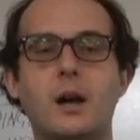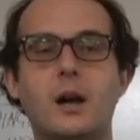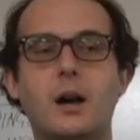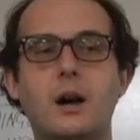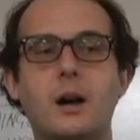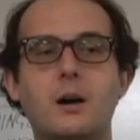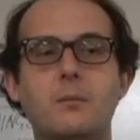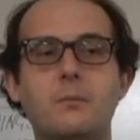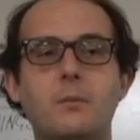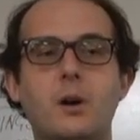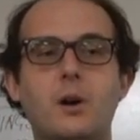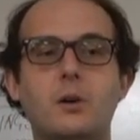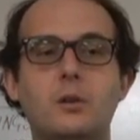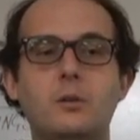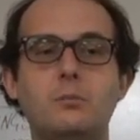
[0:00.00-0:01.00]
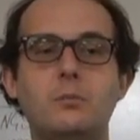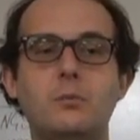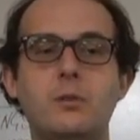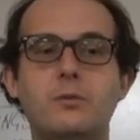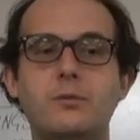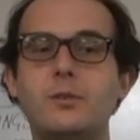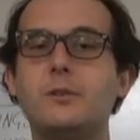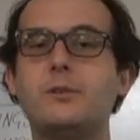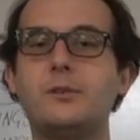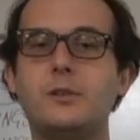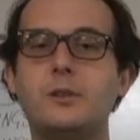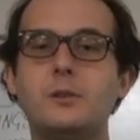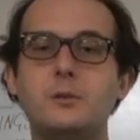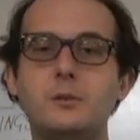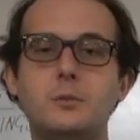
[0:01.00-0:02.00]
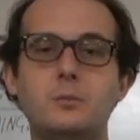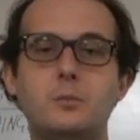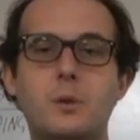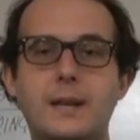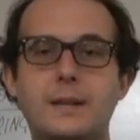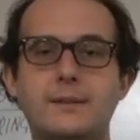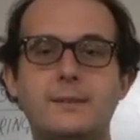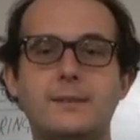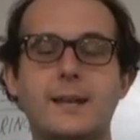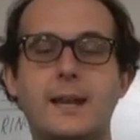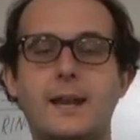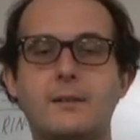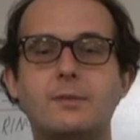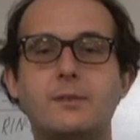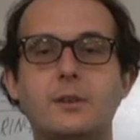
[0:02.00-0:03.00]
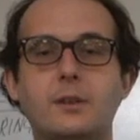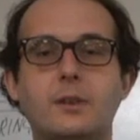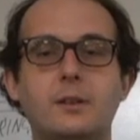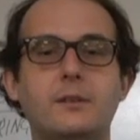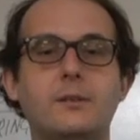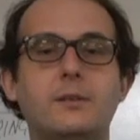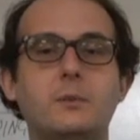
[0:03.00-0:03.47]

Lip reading: on the first two Wednesday afternoons,